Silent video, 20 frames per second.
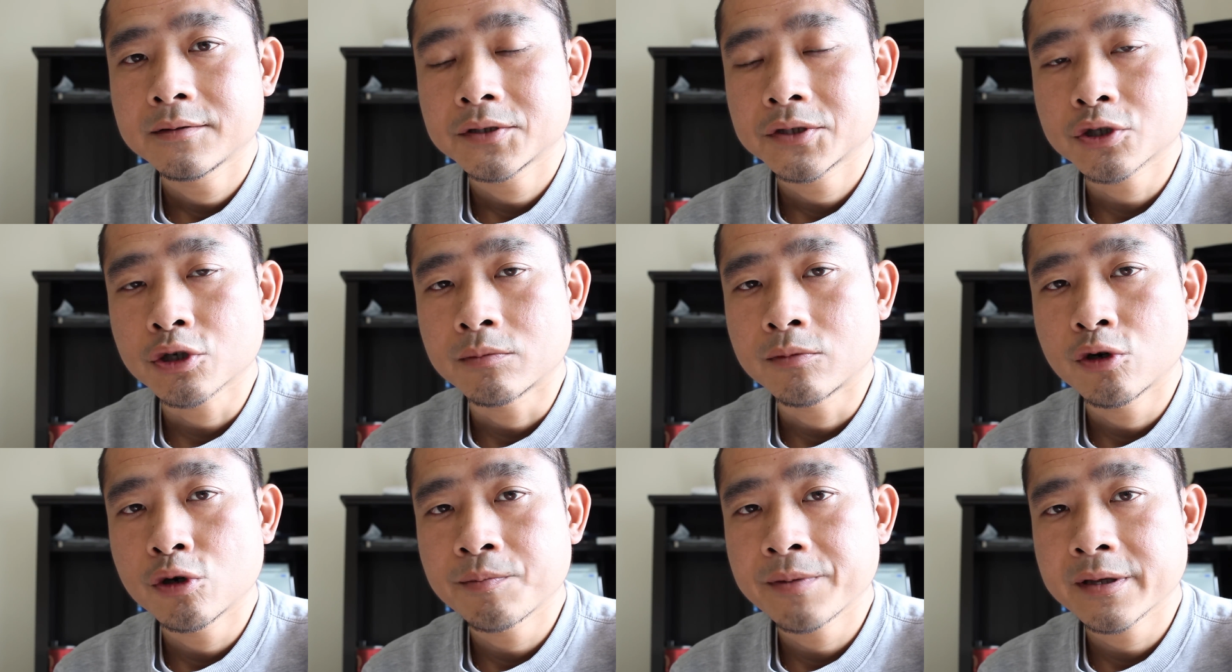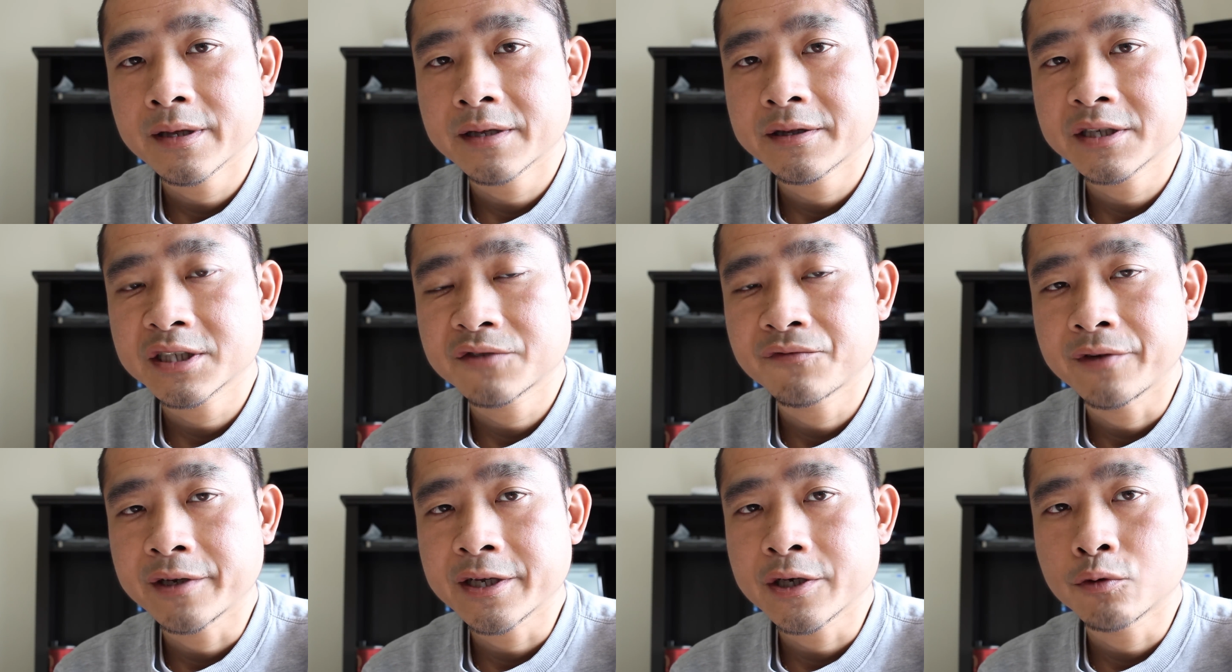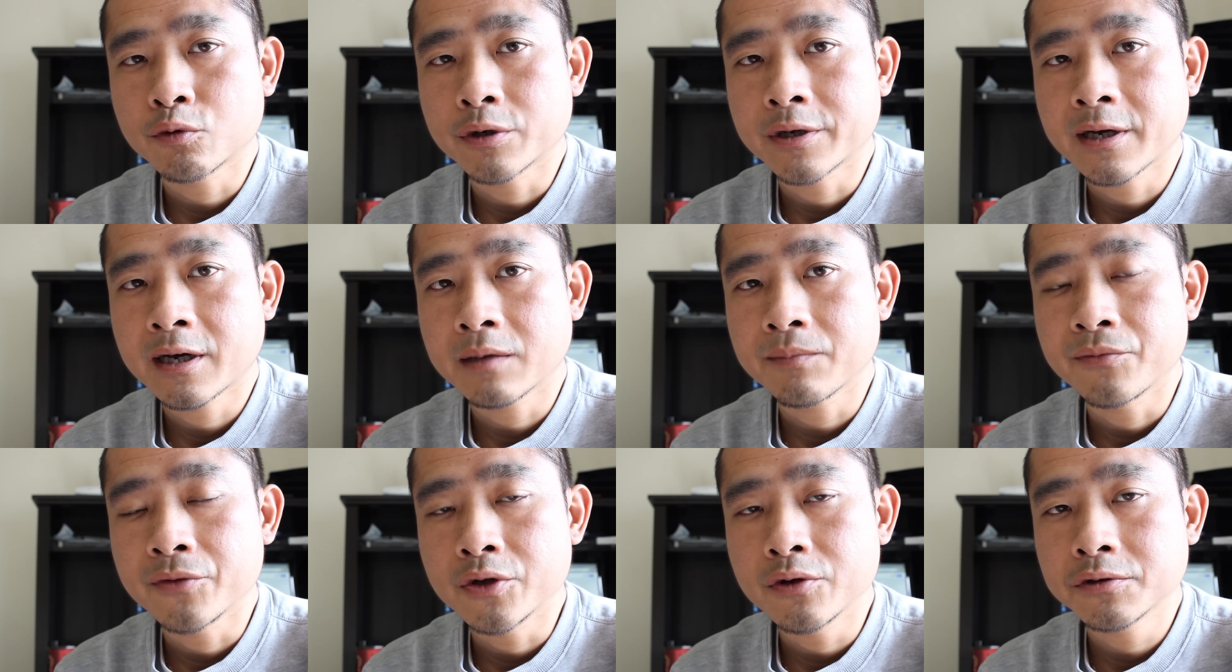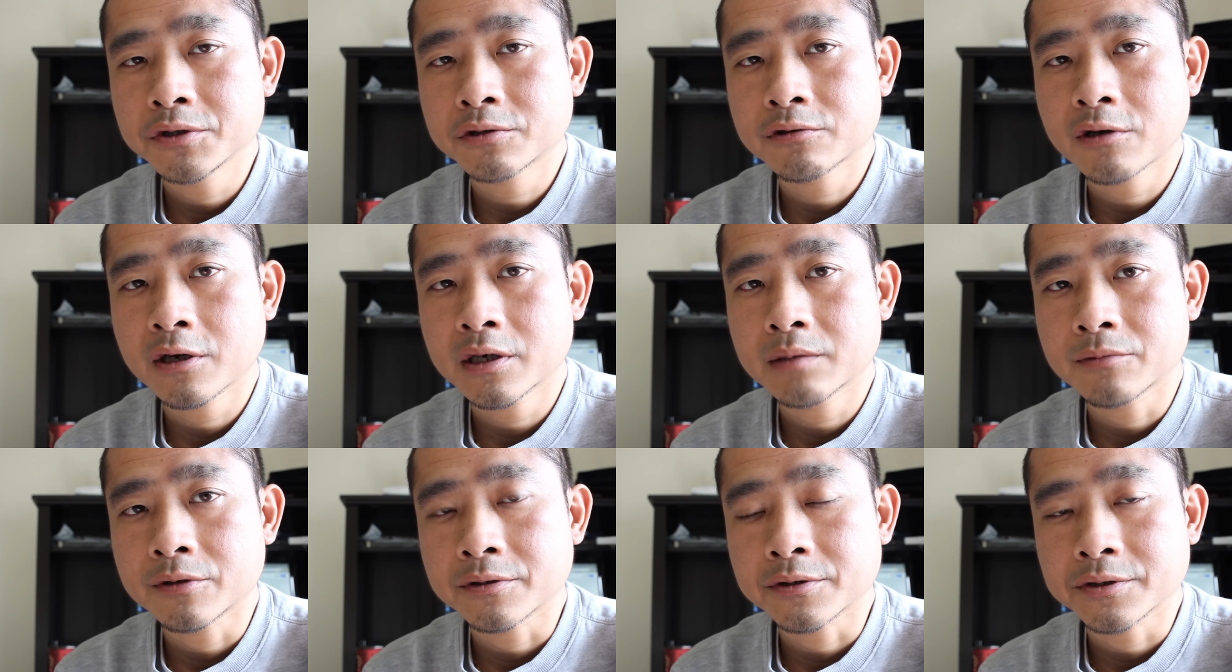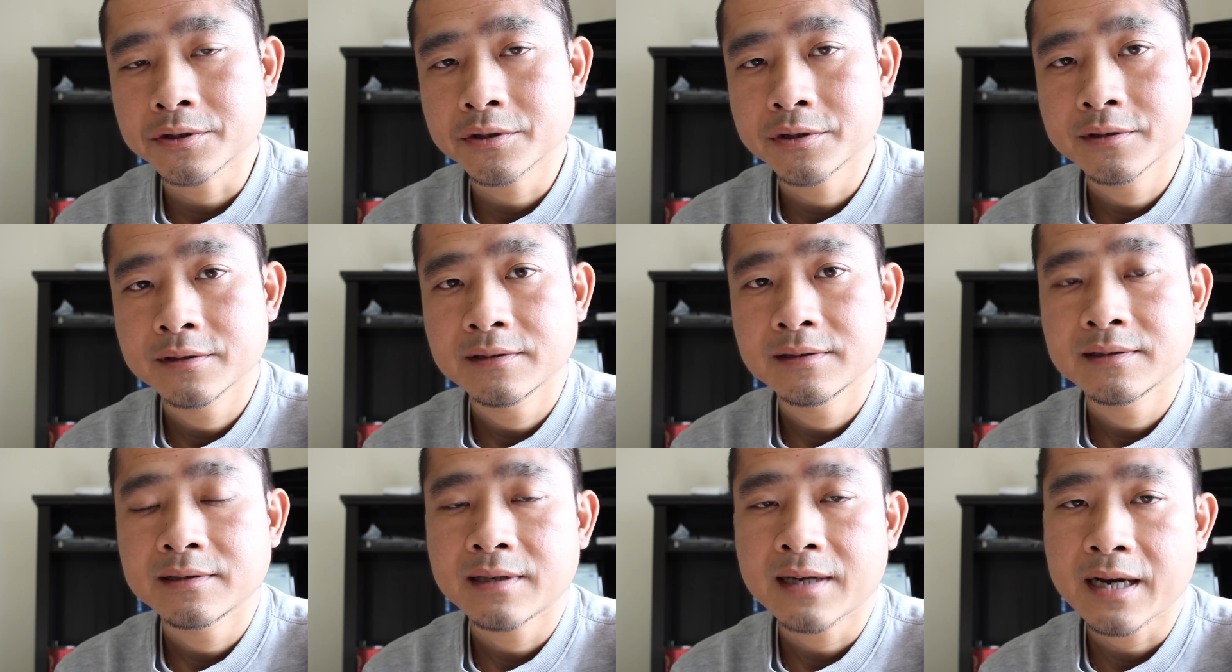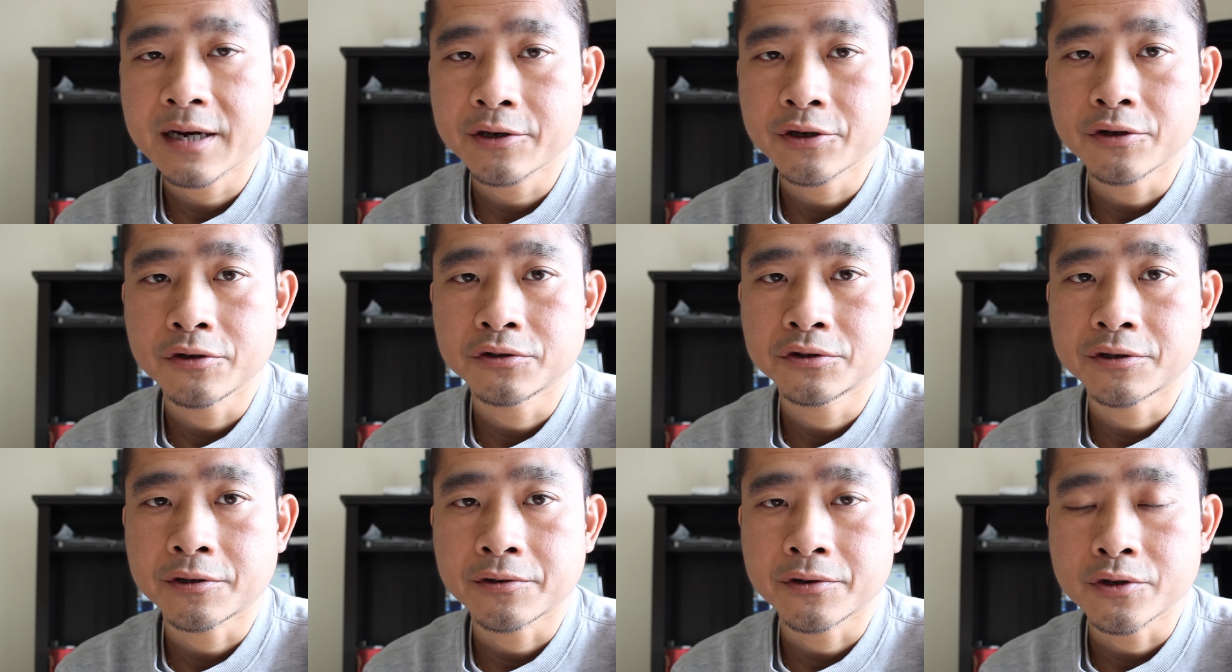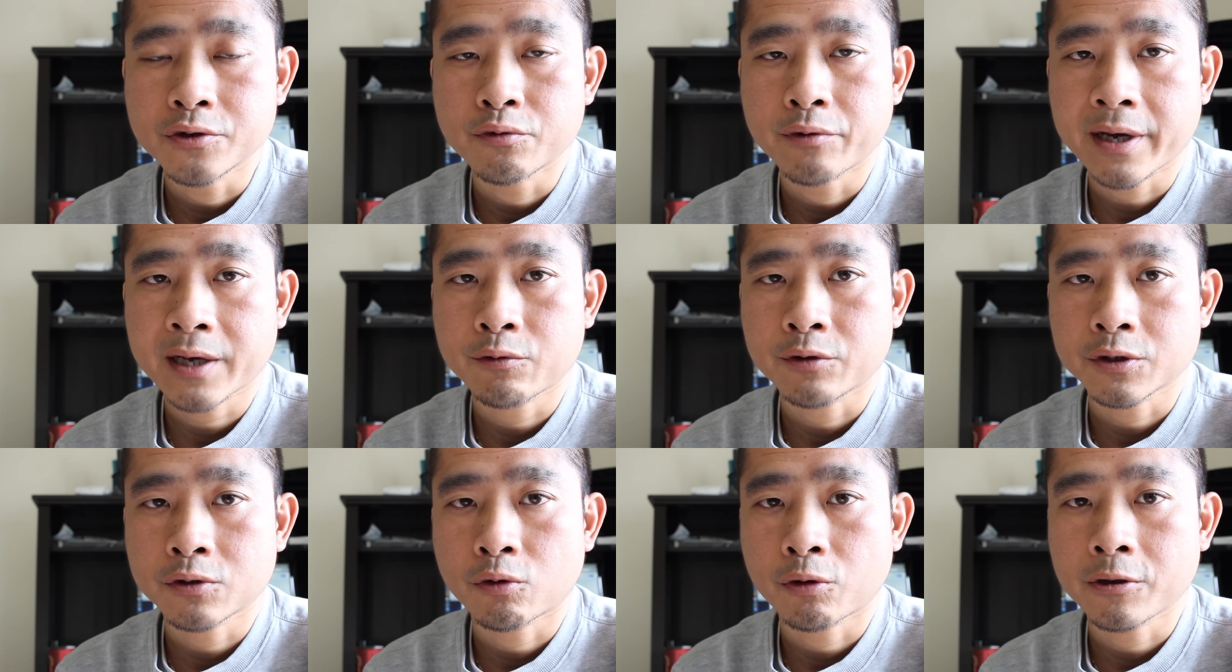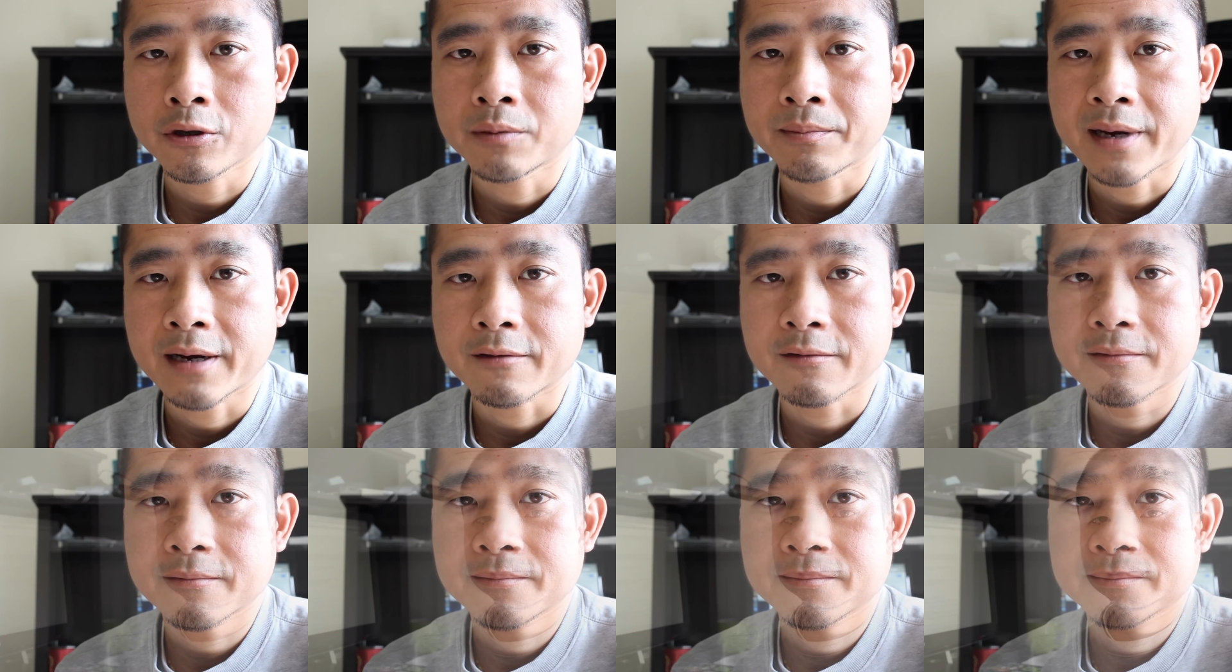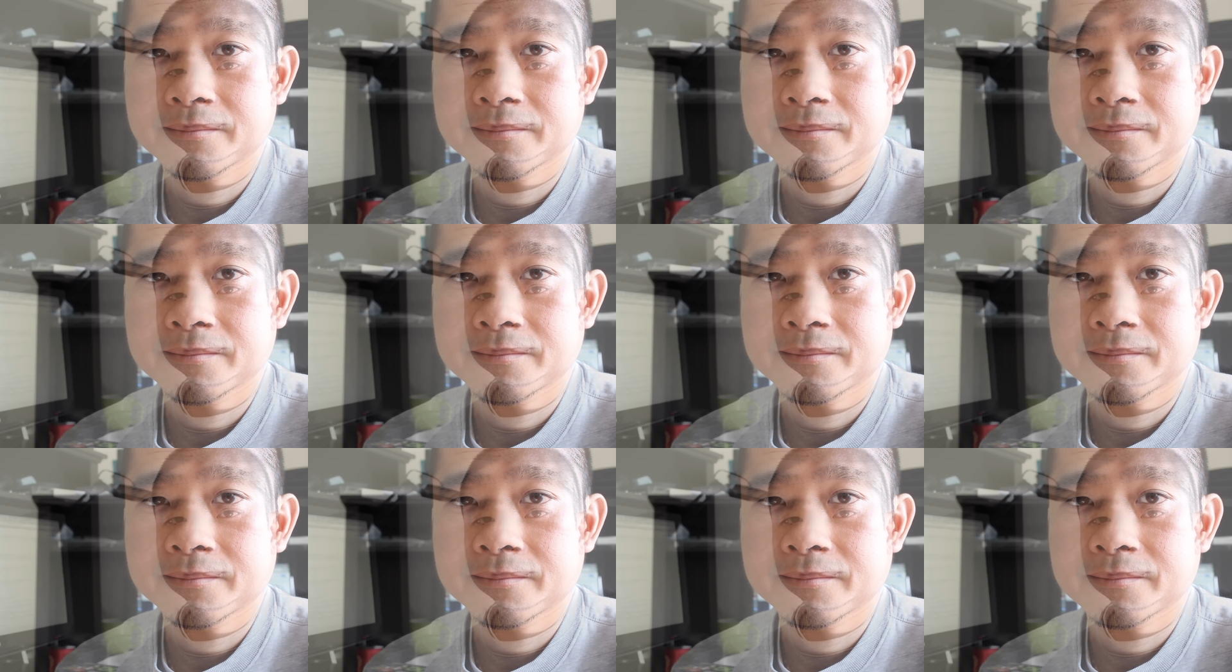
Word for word: So I'm hoping that this video would help new astronomers how to use their new Equatorial mount.